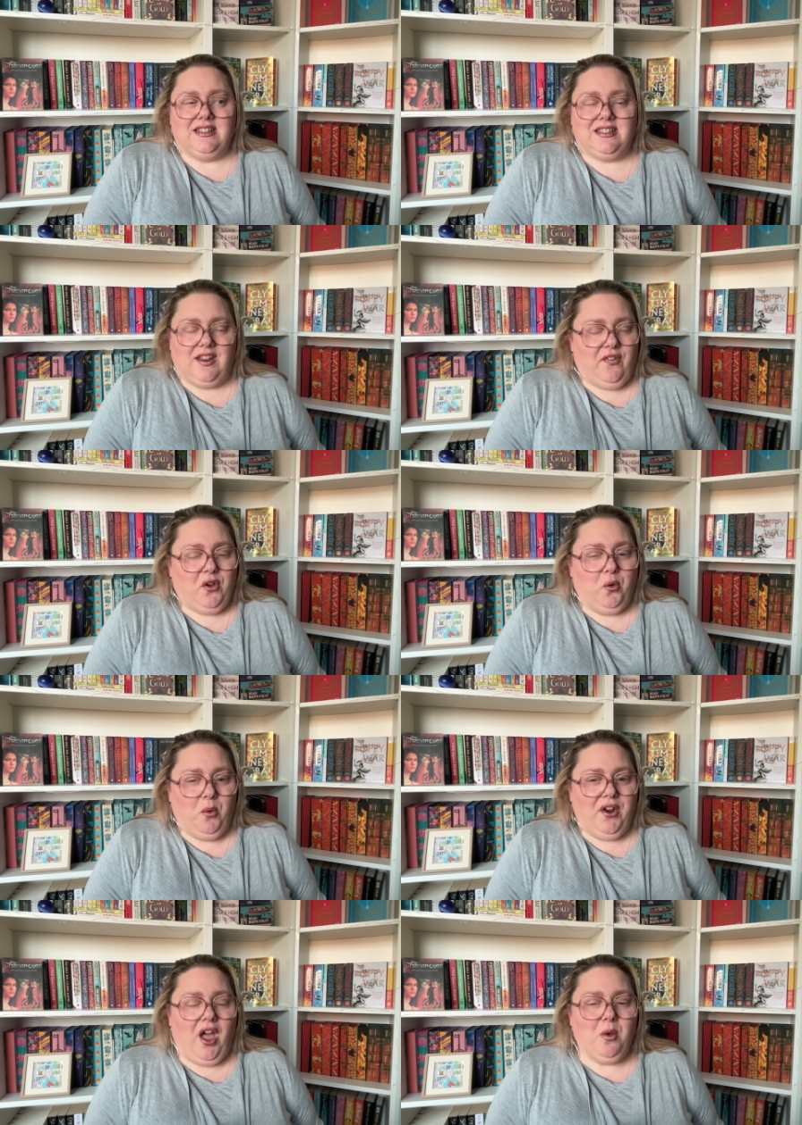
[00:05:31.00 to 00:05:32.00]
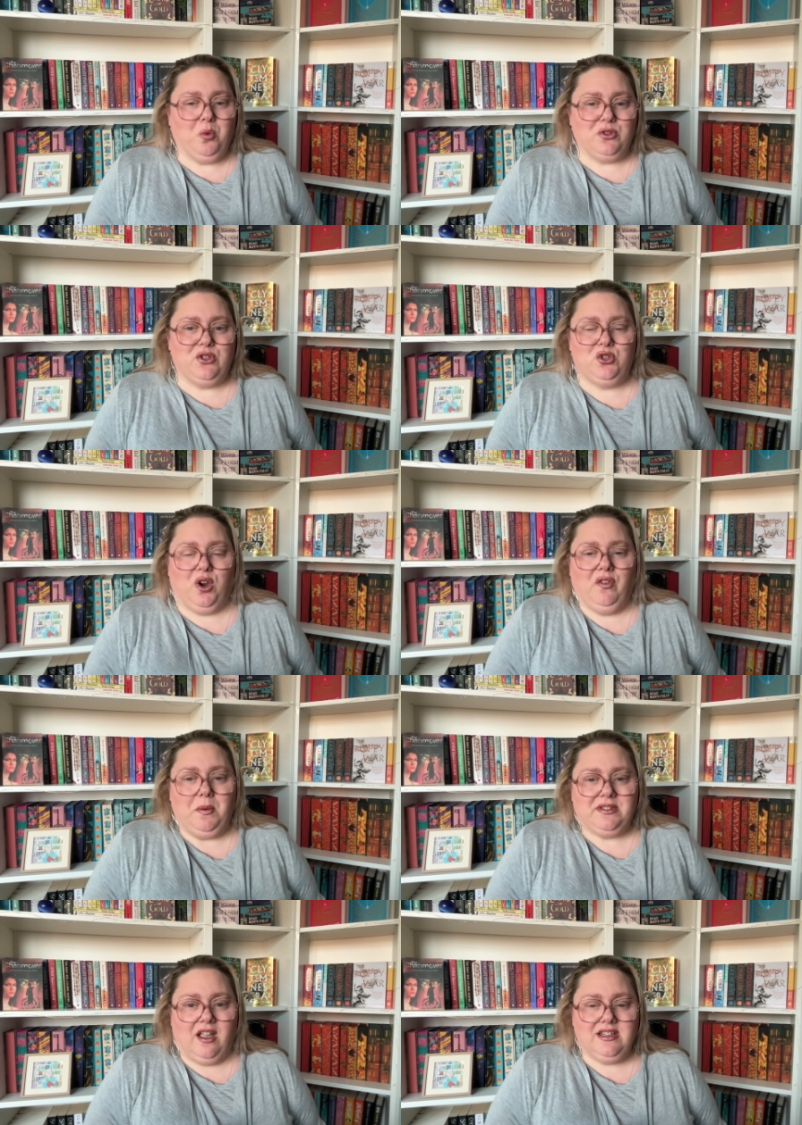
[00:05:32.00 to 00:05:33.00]
difficult one. I wasn't sure if I
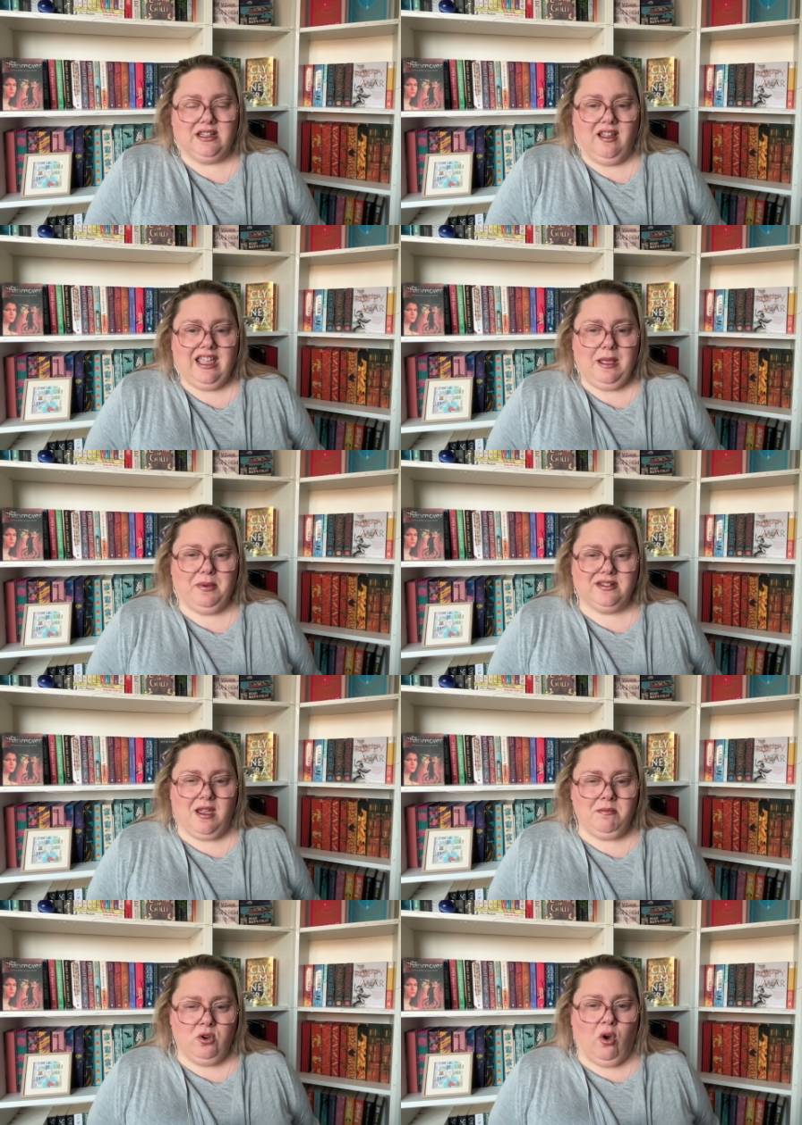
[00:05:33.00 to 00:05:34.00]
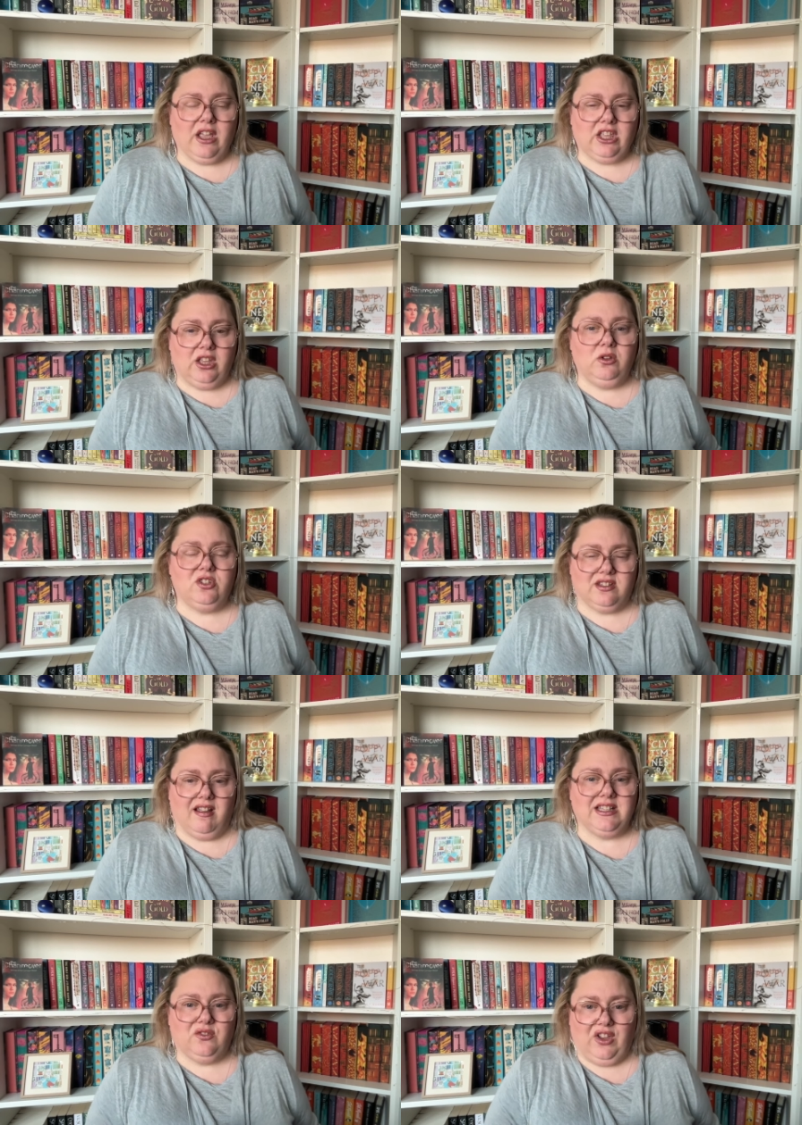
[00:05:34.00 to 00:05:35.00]
was going to like it because I'm not a huge
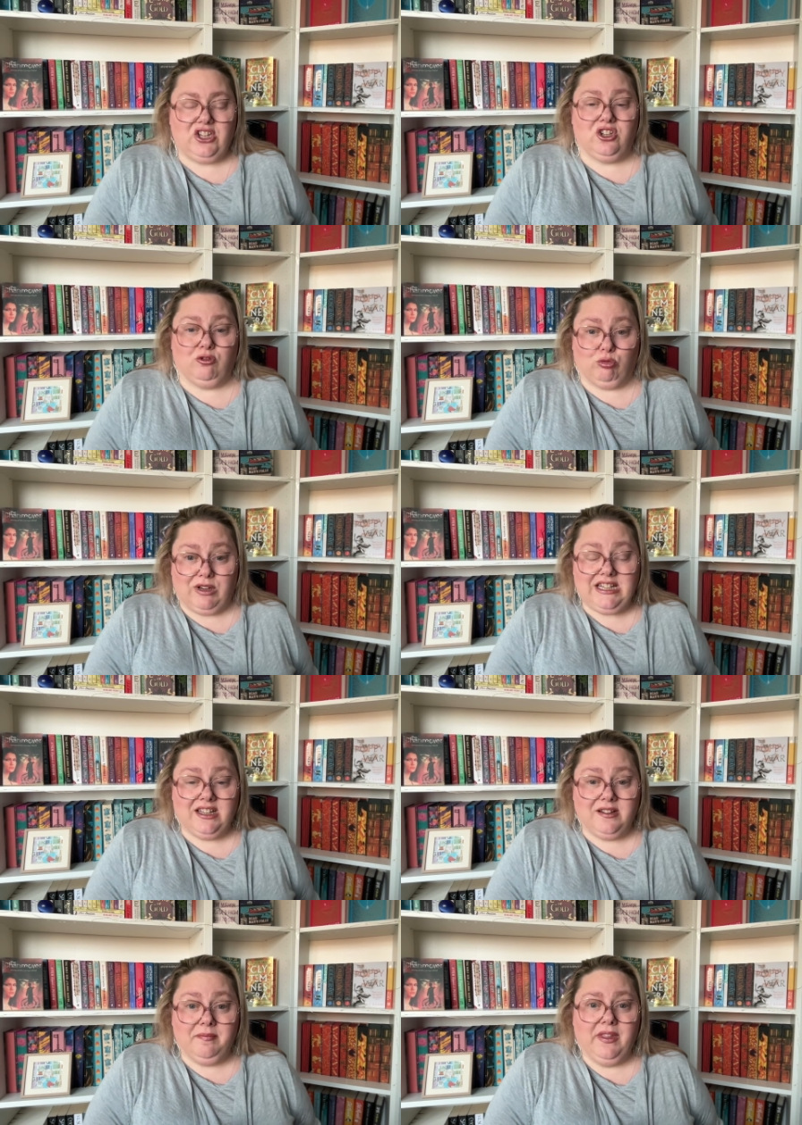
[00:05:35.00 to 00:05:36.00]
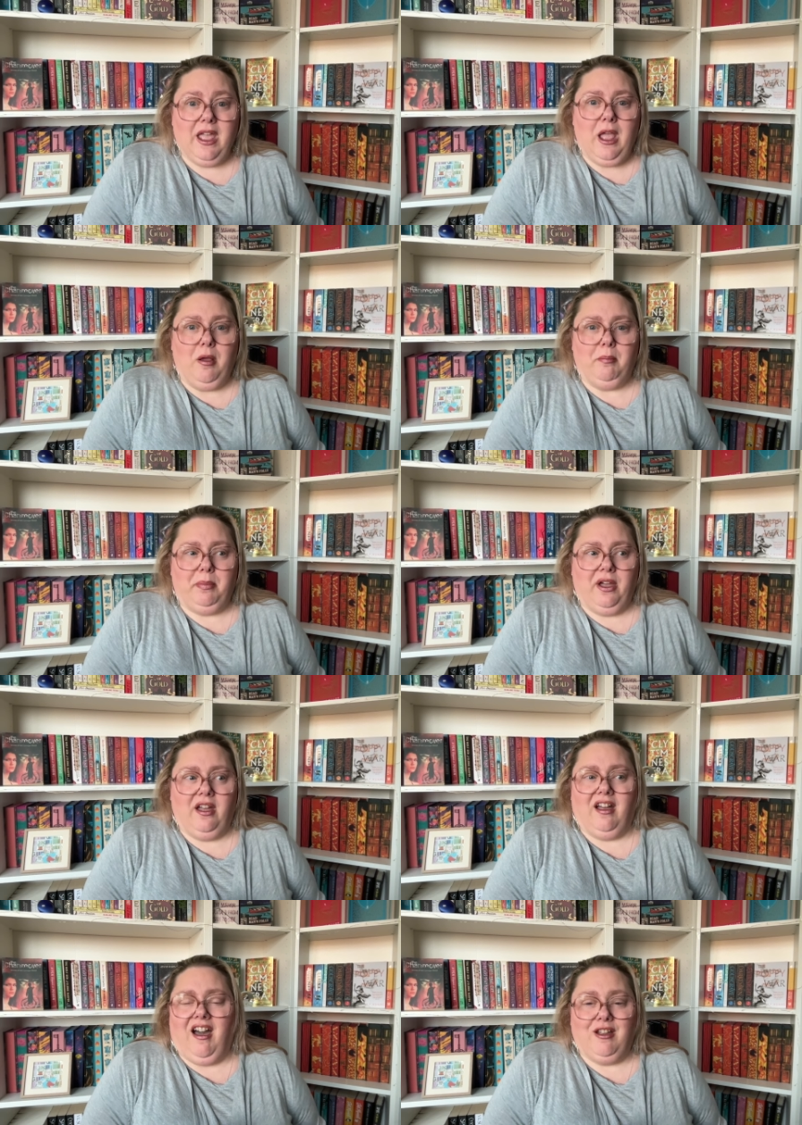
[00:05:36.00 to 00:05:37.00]
science fiction reader,
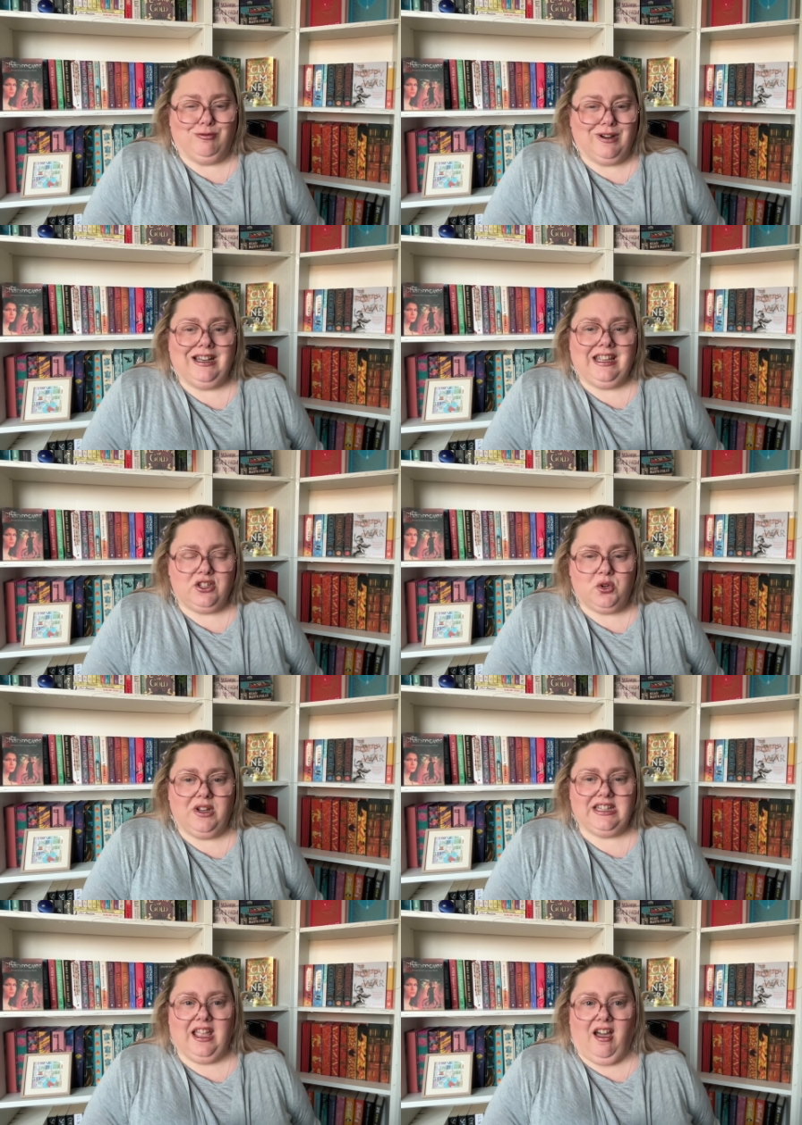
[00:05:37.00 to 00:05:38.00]
but I really enjoyed it.